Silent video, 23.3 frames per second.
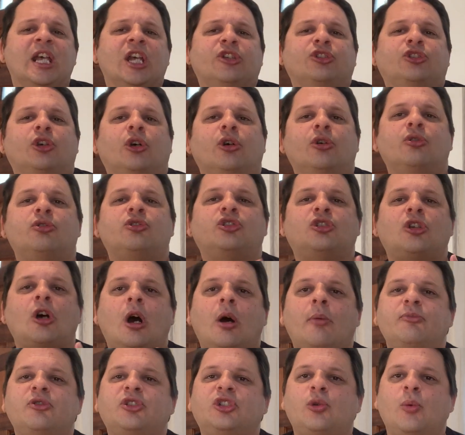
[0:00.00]
So
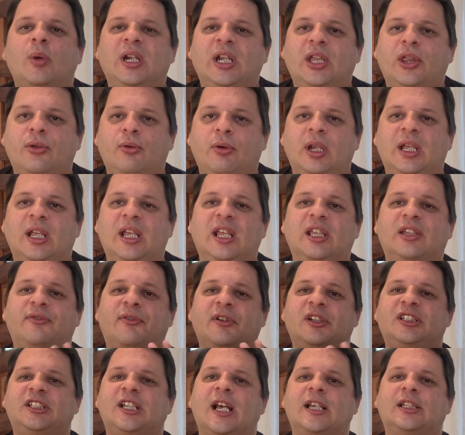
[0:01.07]
Psalms 23 is
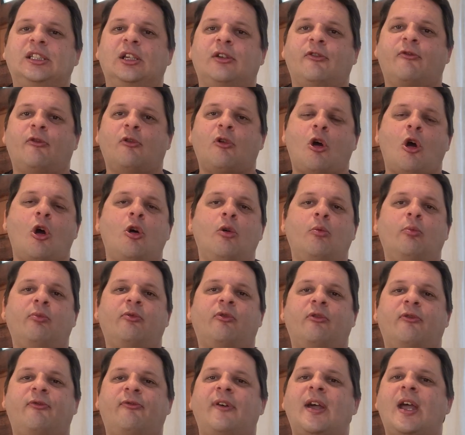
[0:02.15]
fantastic for home,
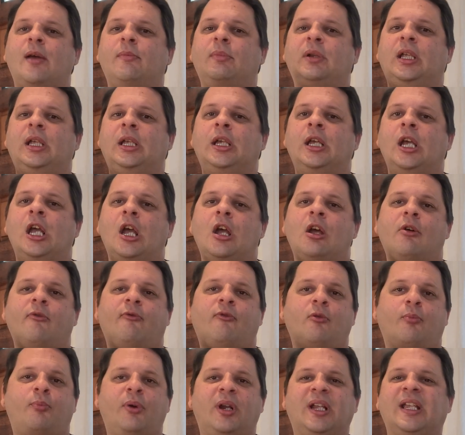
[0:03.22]
for family,
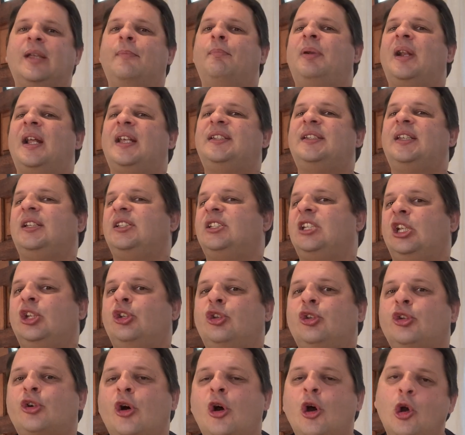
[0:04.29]
for bringing blessings
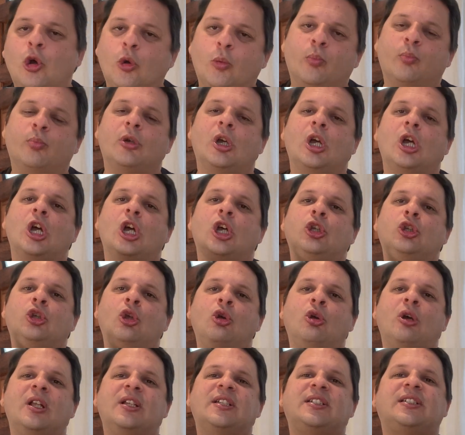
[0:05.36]
into the home.
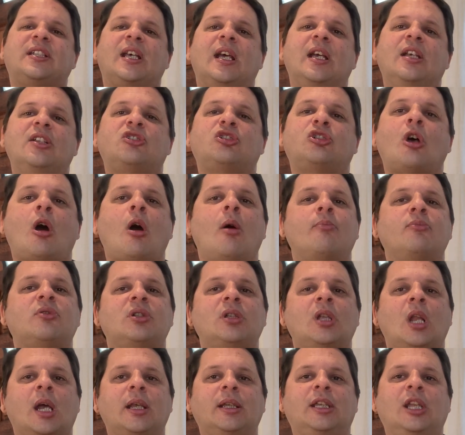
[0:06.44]
You can say Psalms
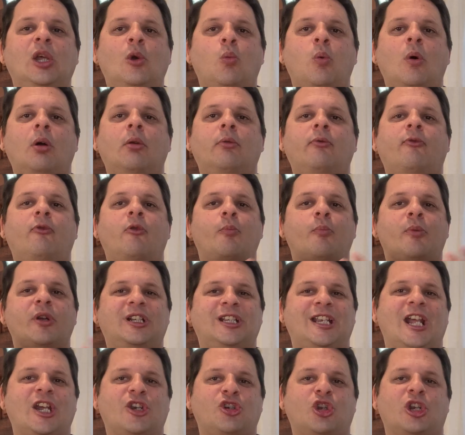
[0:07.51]
91 for
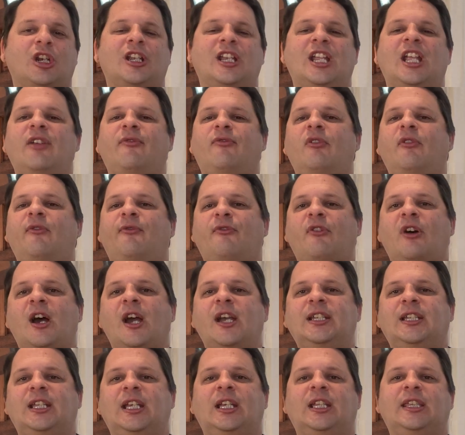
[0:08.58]
protection. If you're
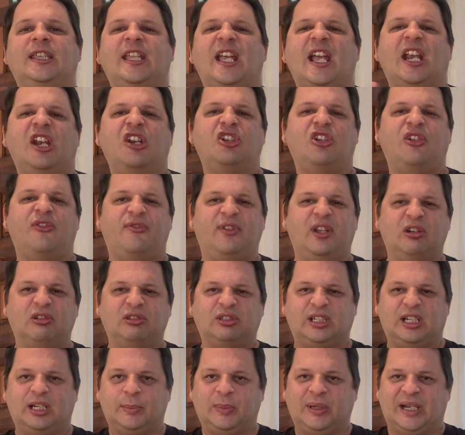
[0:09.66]
finding the energy
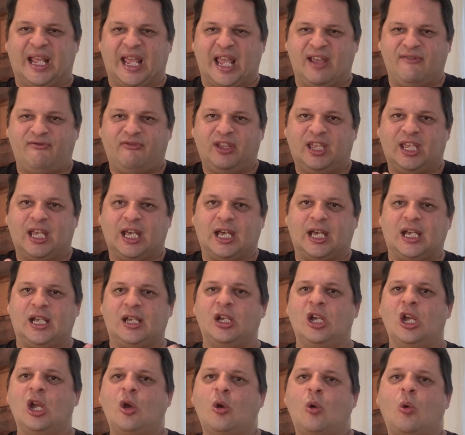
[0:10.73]
feels a little bit heavier
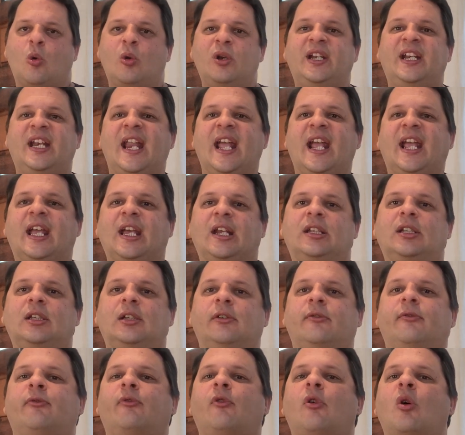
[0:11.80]
or
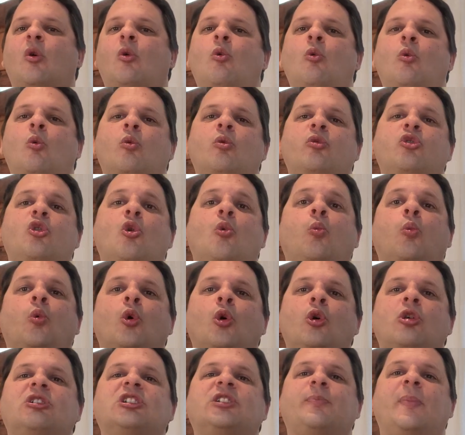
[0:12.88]
negative, or your
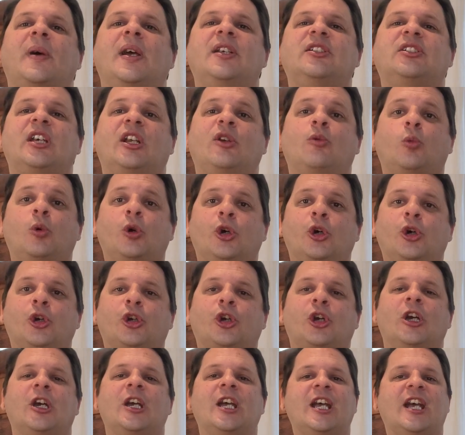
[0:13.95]
workspace at
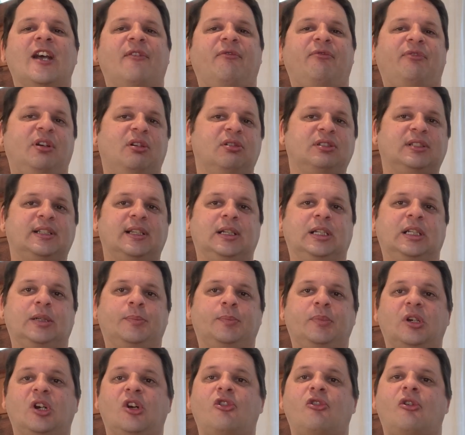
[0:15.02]
work feels a little
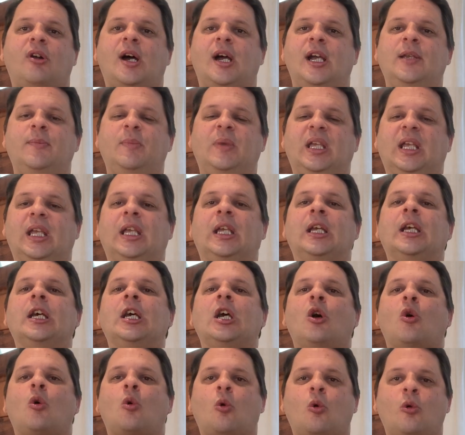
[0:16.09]
bit grimy,
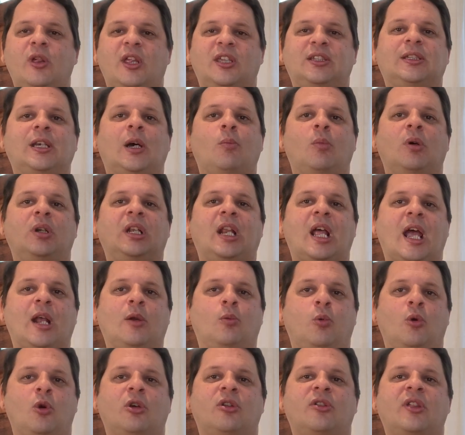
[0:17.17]
or there's someone
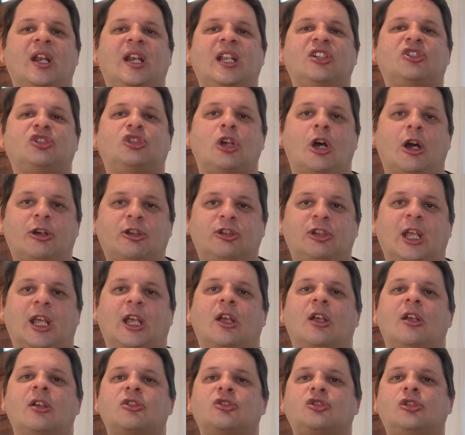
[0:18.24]
at work that is
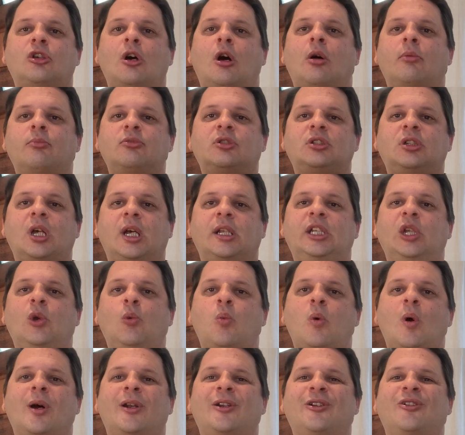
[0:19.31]
toxic, Psalms
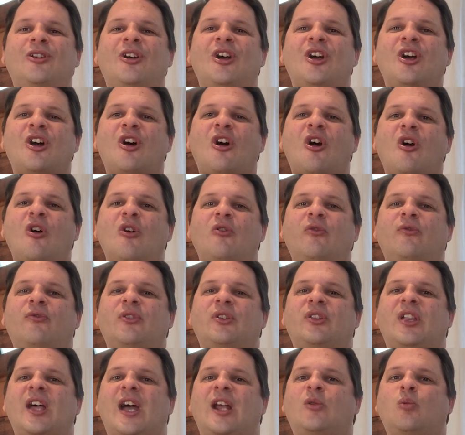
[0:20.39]
91 over
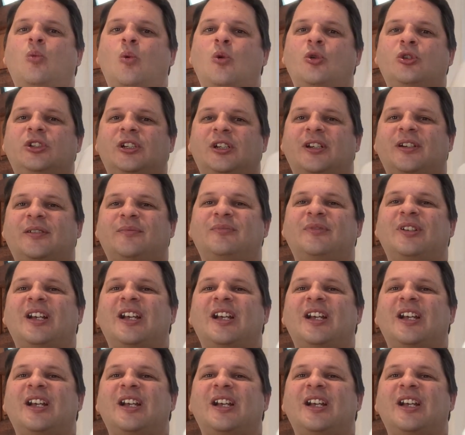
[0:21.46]
that water.